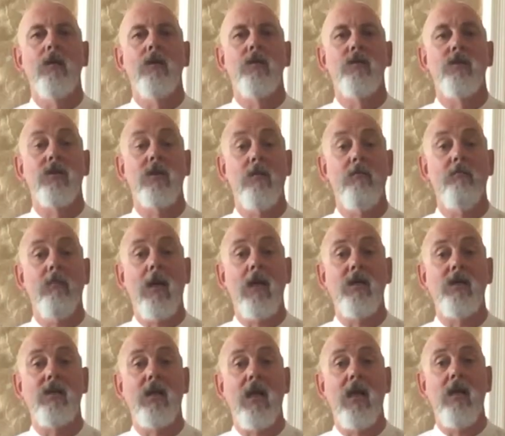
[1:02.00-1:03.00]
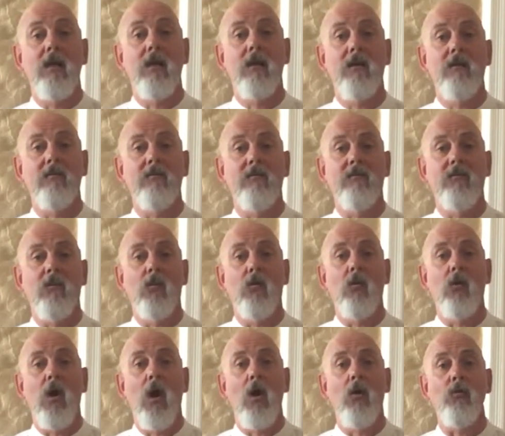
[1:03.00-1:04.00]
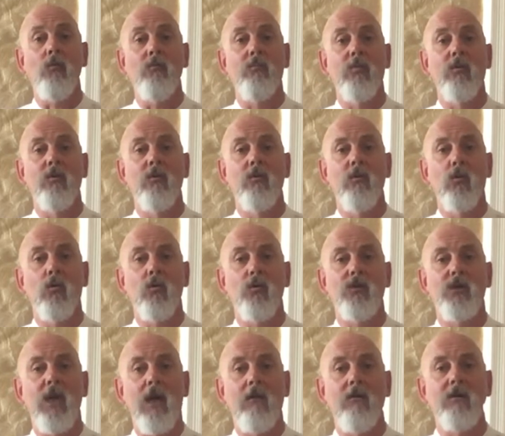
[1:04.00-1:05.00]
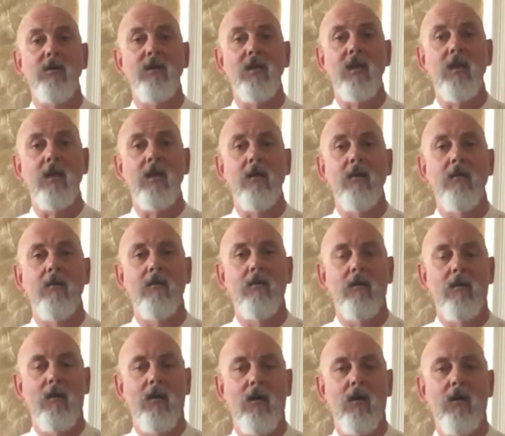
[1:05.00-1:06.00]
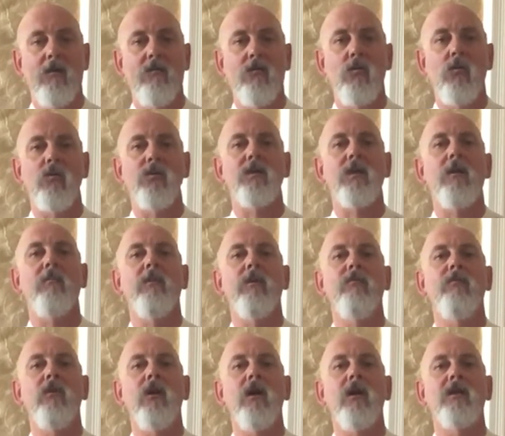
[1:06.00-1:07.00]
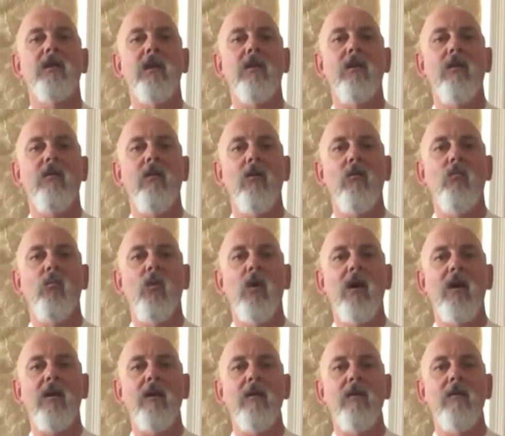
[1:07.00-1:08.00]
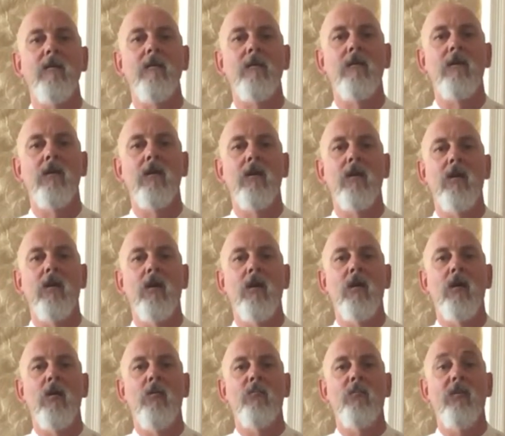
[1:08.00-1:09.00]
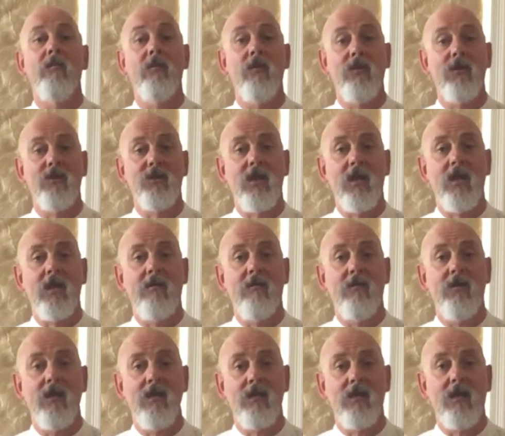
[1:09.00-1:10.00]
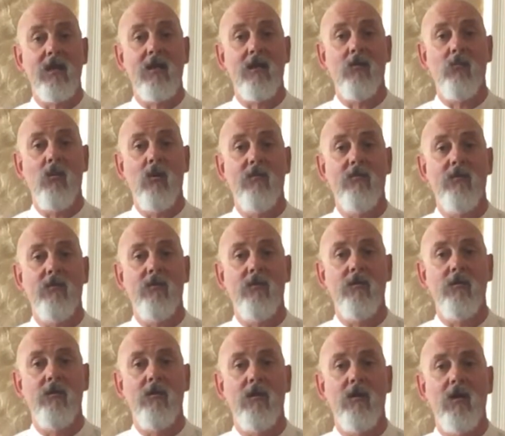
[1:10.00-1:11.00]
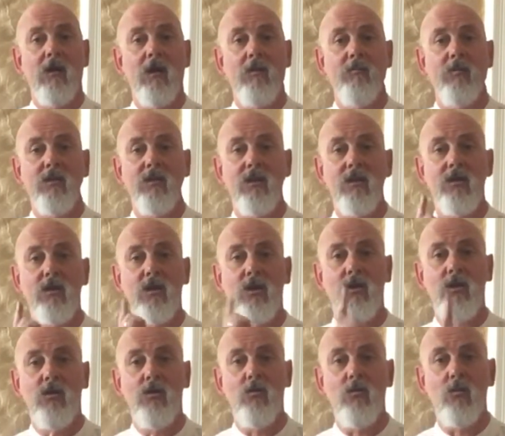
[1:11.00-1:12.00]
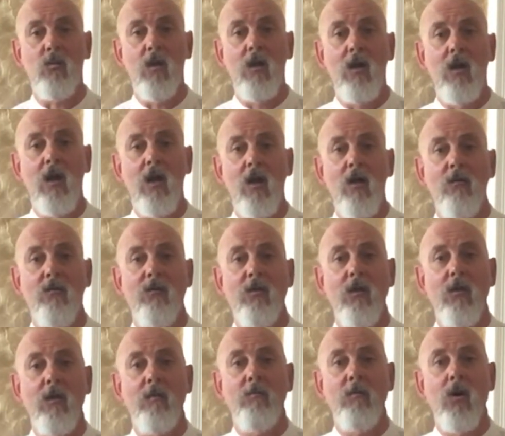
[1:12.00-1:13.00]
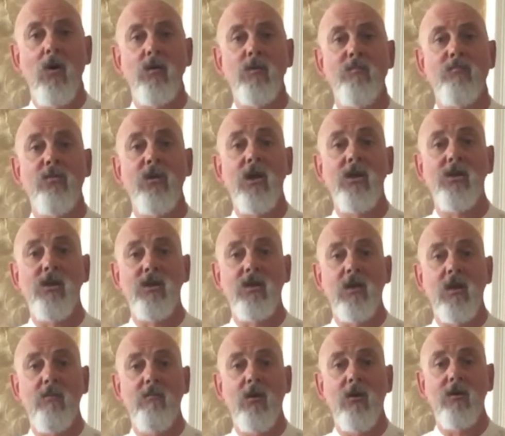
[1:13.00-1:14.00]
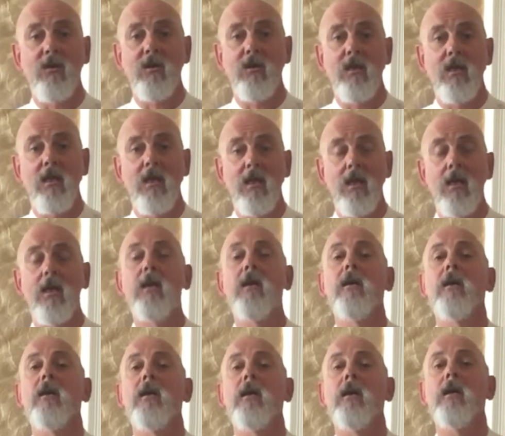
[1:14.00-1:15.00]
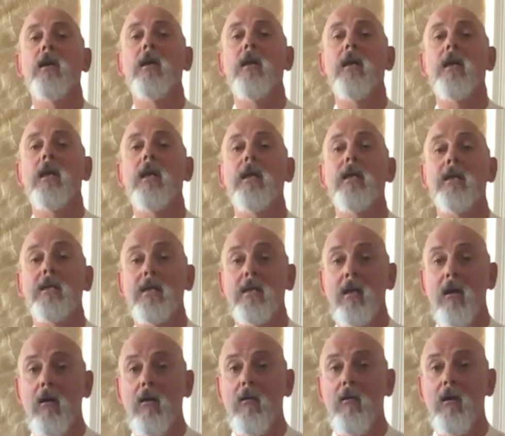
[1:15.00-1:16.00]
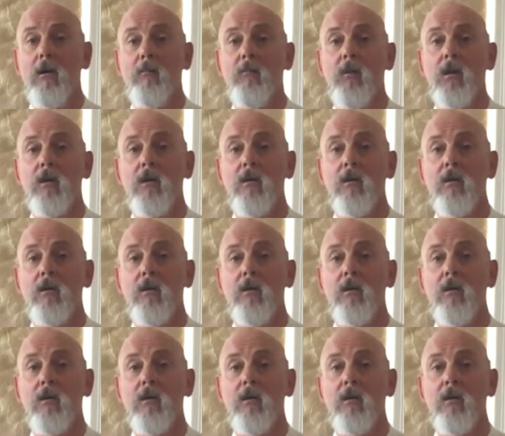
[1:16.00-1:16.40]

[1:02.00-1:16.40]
Some may say love or hope or charity and of course they'd be right in their own way. But for the sake of this little waffle, I put it to you that the most precious commodity is time.